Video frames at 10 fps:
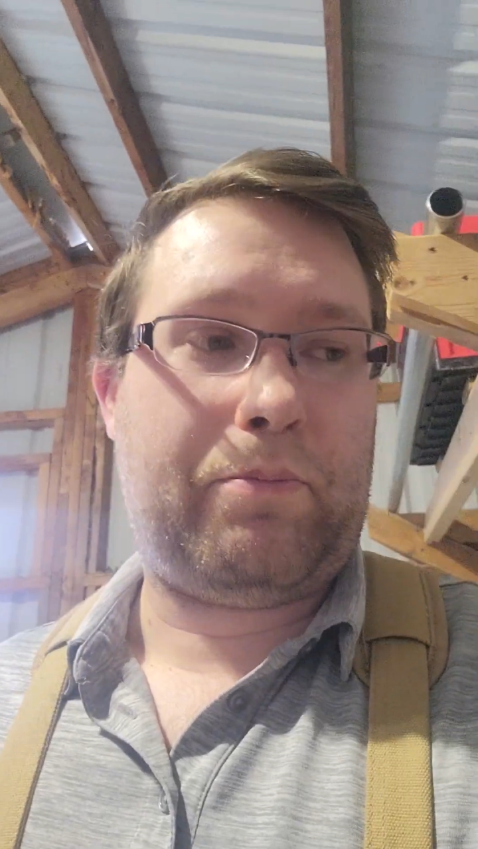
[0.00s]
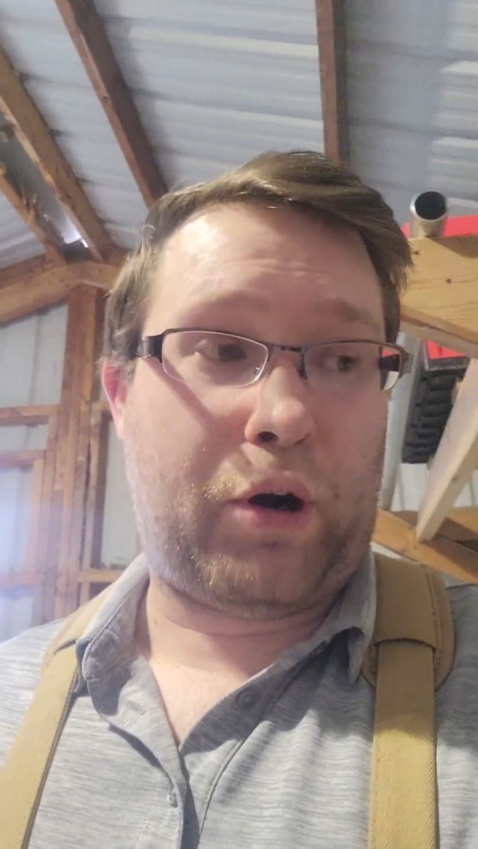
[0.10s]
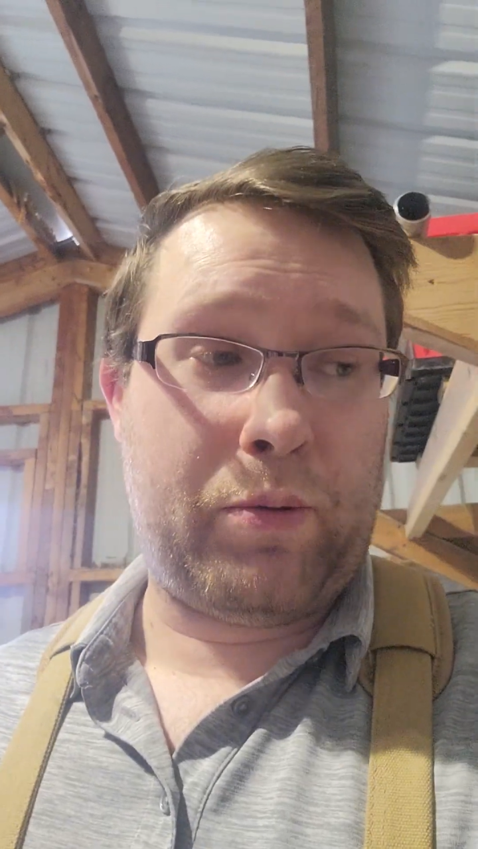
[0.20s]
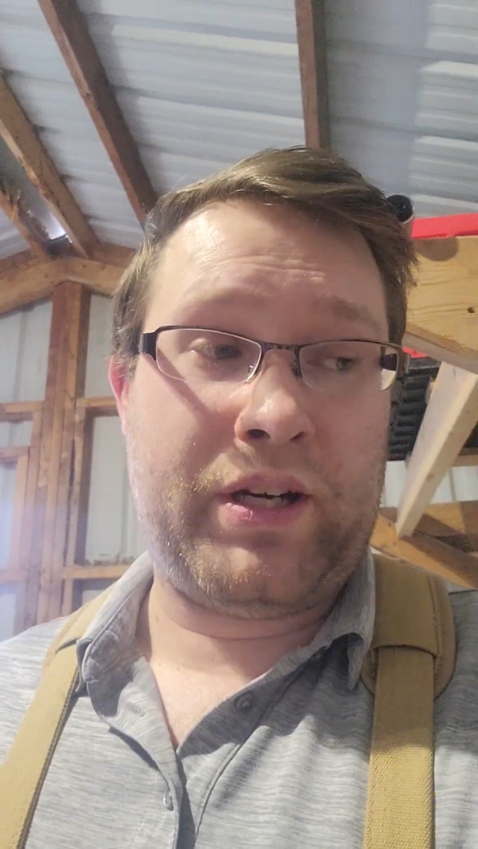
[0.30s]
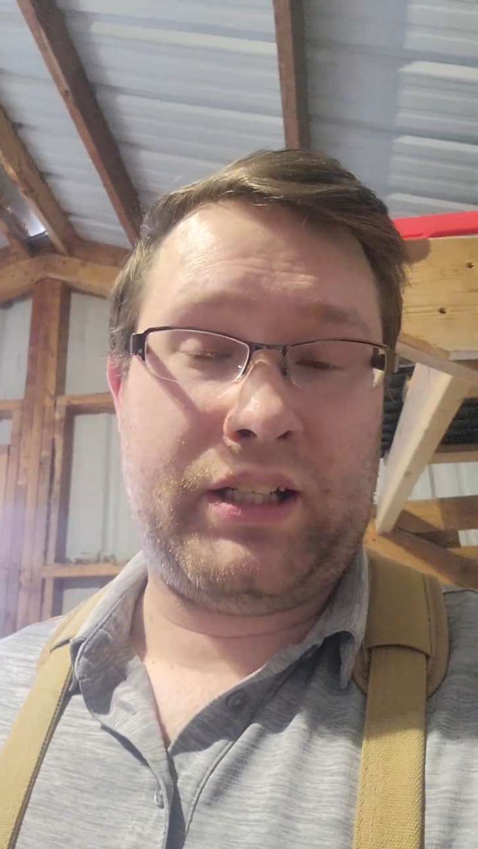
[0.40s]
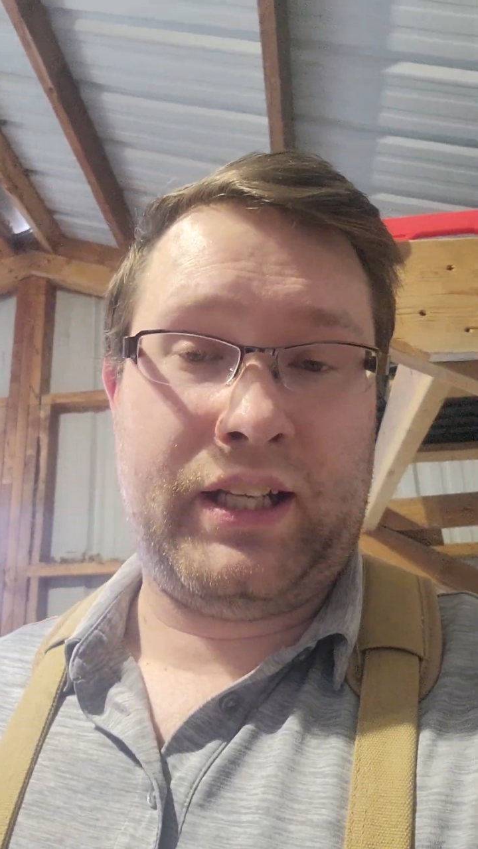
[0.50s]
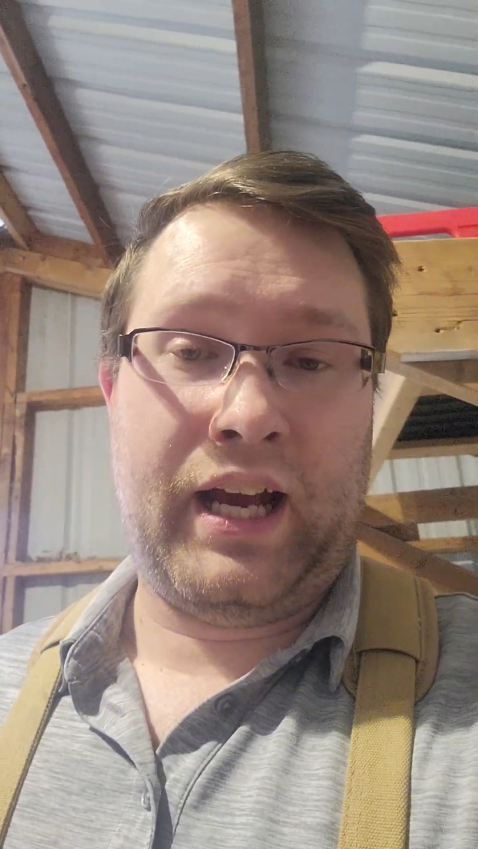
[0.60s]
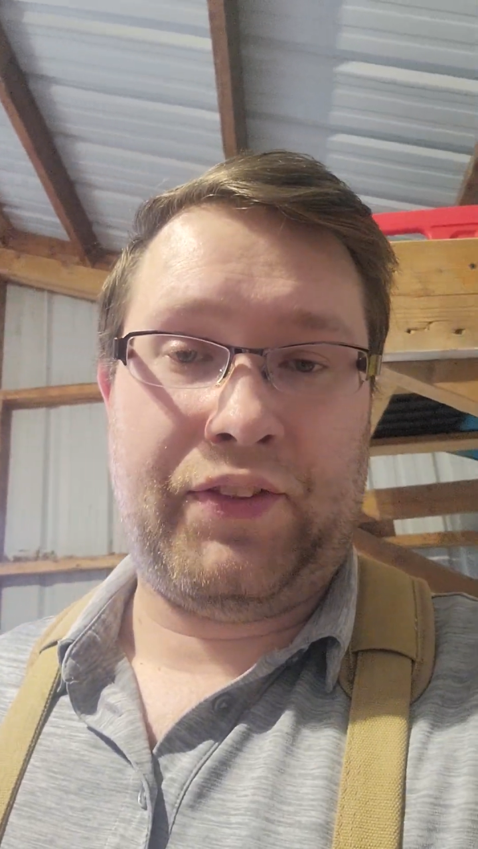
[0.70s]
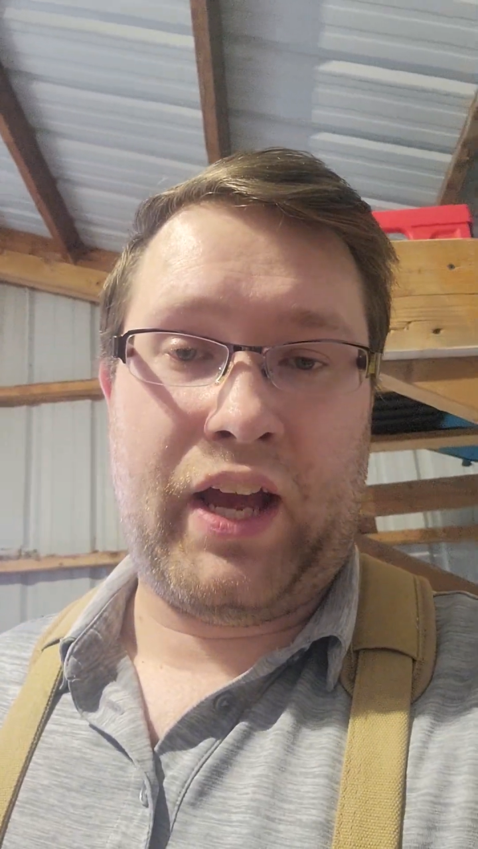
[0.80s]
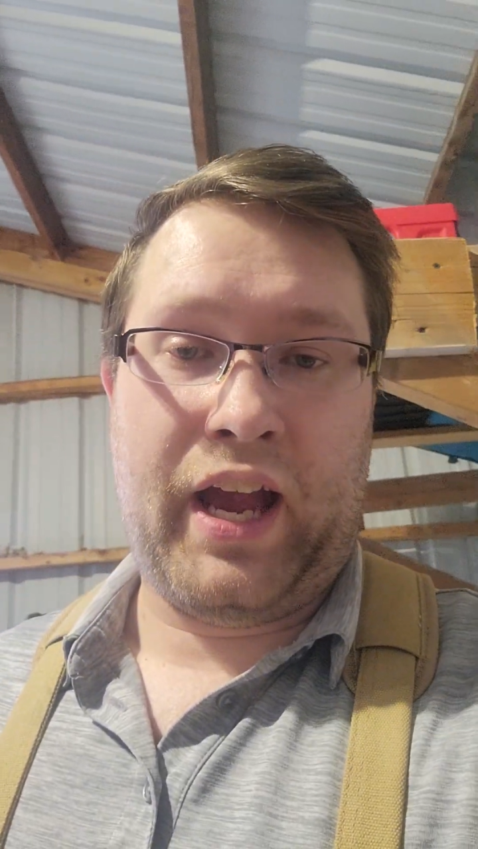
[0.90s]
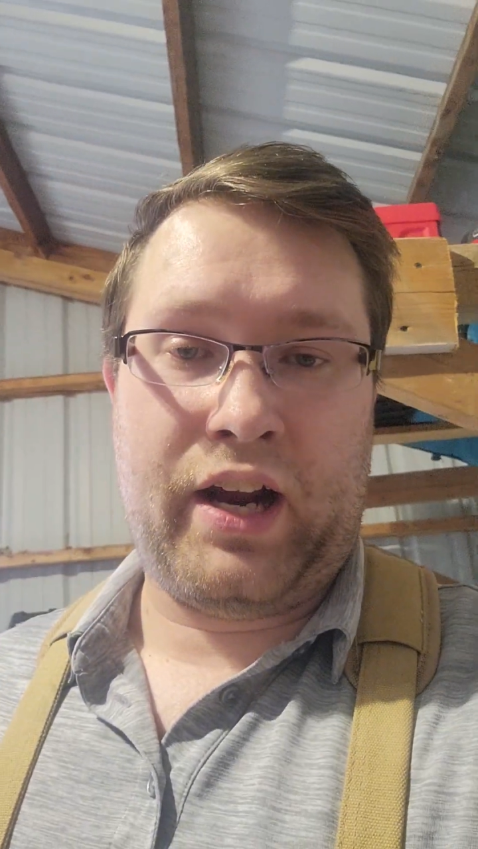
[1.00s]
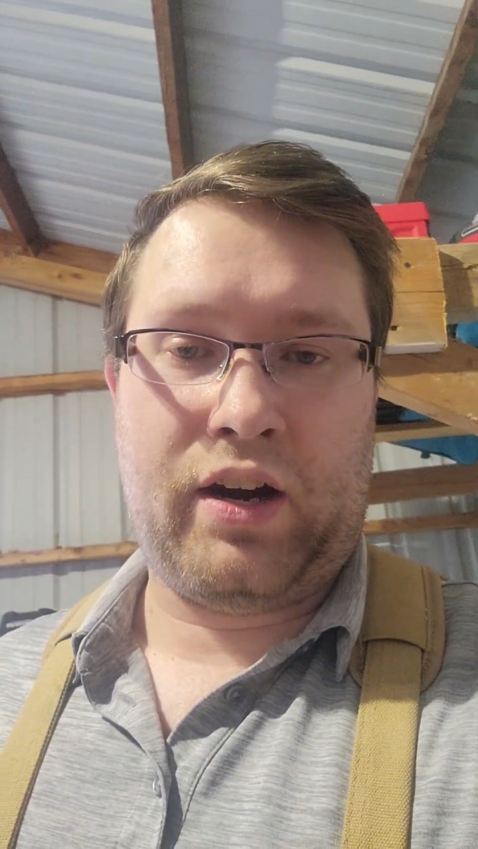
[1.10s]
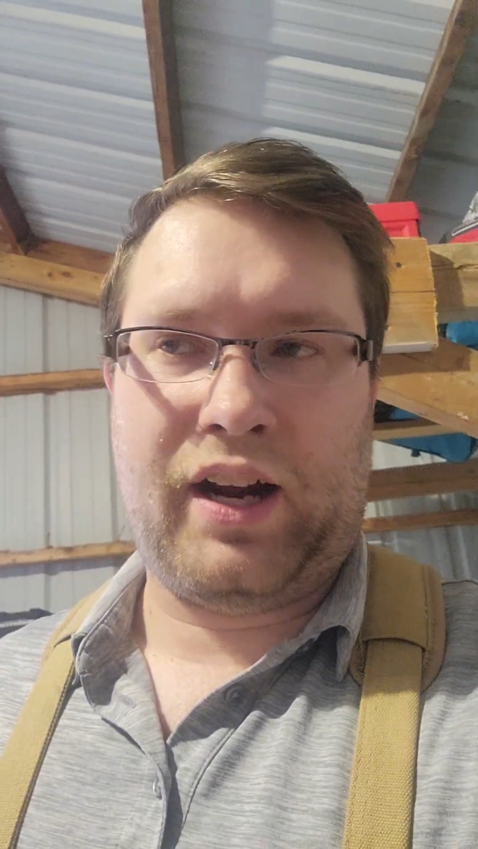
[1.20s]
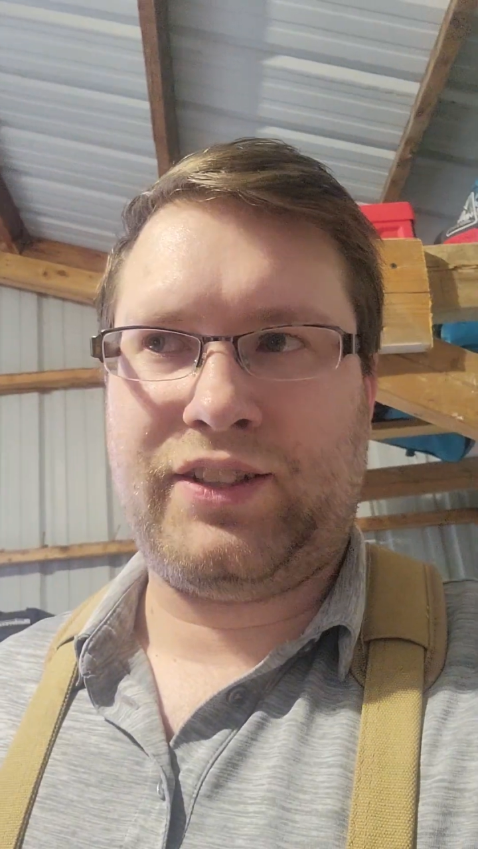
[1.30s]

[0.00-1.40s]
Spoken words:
permanently at the hangar.